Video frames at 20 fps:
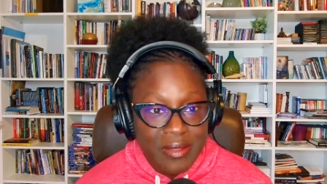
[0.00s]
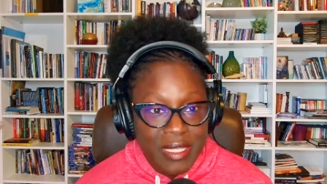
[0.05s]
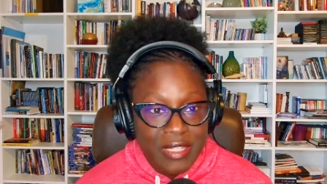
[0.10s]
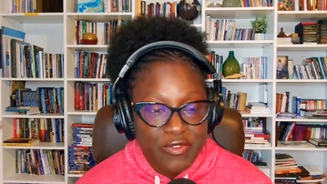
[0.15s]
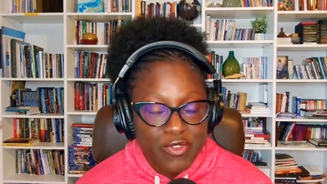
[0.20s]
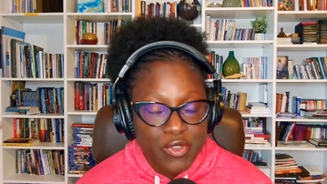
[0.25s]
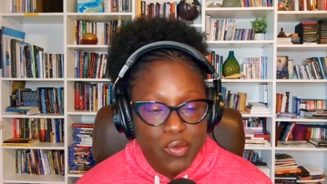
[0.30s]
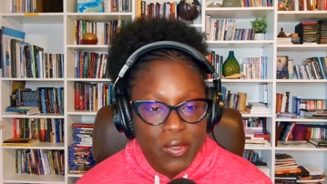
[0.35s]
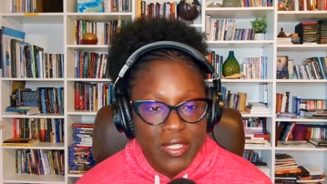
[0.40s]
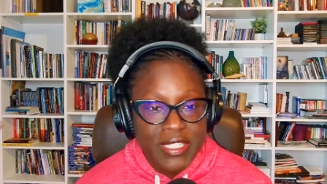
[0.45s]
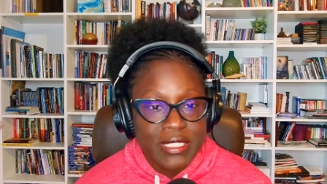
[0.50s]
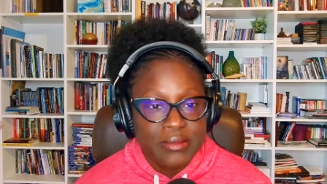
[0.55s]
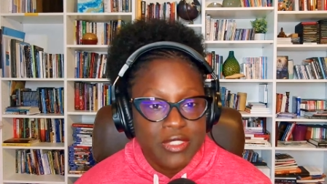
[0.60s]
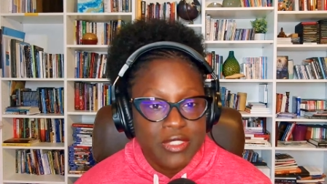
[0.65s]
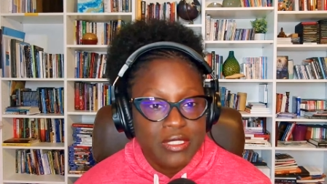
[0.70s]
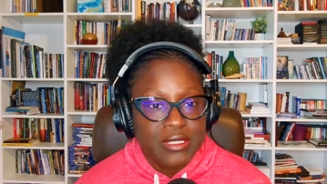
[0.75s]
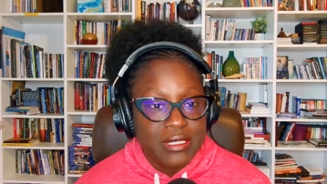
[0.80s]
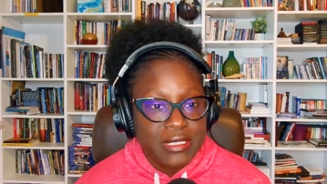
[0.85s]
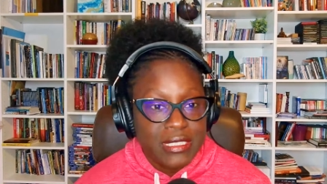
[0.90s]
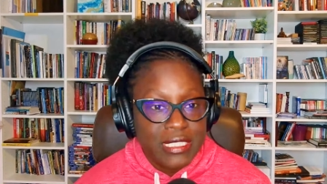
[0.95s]
And if we want them
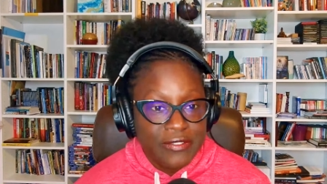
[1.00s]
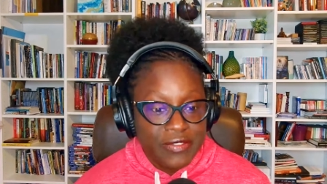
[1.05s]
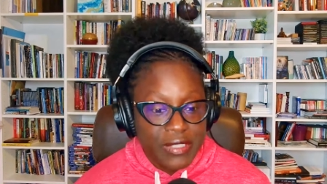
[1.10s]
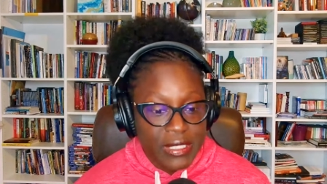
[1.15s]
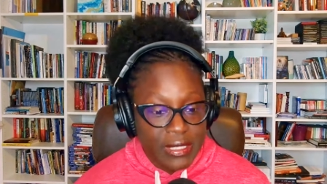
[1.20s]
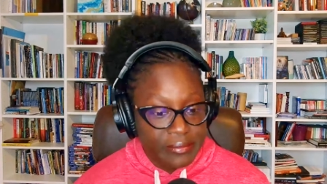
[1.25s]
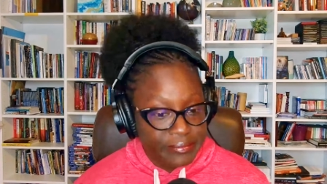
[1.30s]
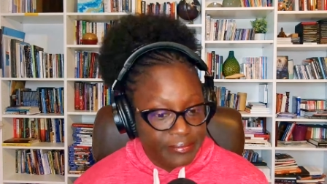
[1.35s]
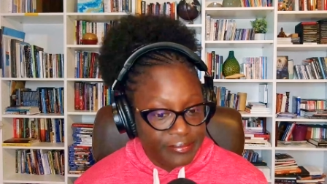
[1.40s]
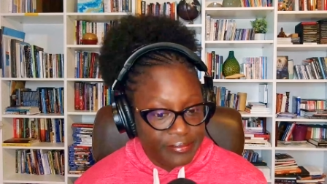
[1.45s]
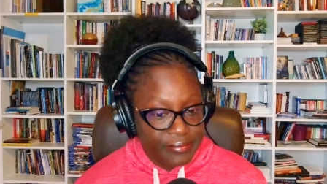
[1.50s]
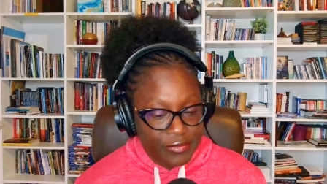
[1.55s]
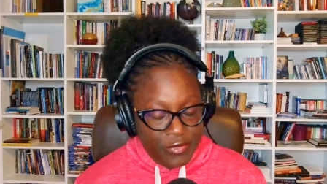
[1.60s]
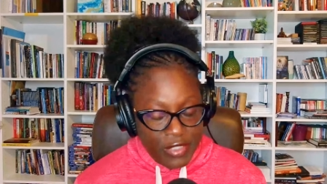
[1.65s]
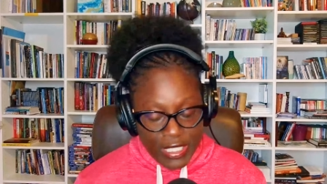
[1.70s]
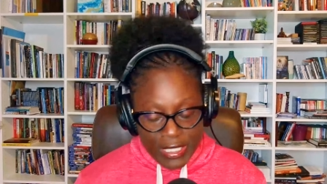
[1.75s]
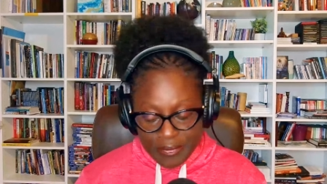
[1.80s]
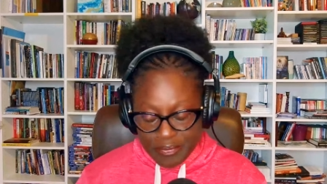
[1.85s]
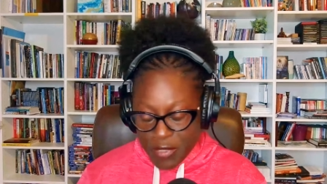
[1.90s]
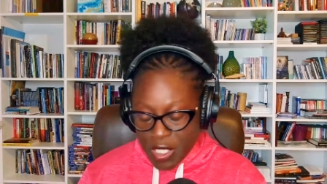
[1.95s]
to look different,
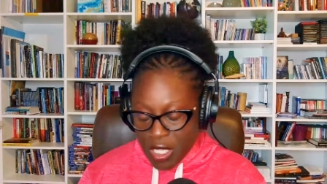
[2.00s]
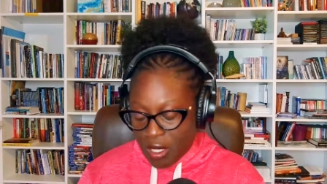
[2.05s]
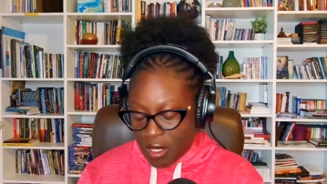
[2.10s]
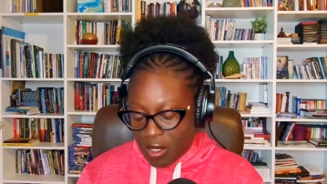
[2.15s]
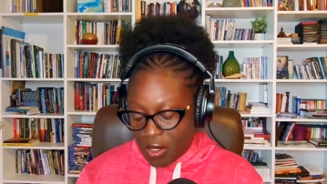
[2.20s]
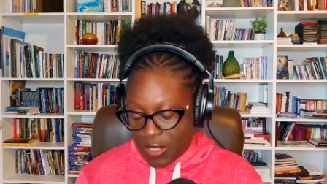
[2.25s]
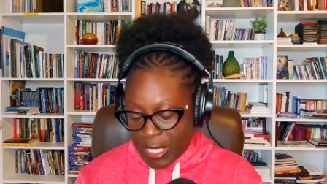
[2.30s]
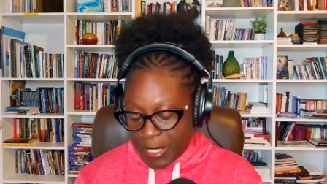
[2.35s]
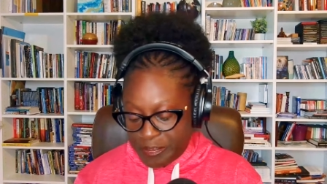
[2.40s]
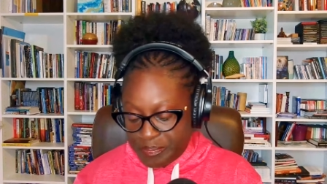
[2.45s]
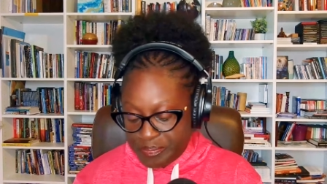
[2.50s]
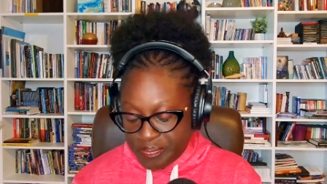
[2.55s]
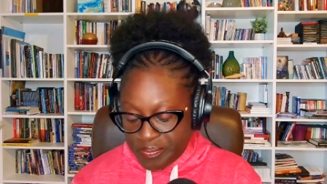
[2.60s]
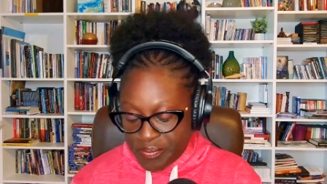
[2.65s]
right? Okay.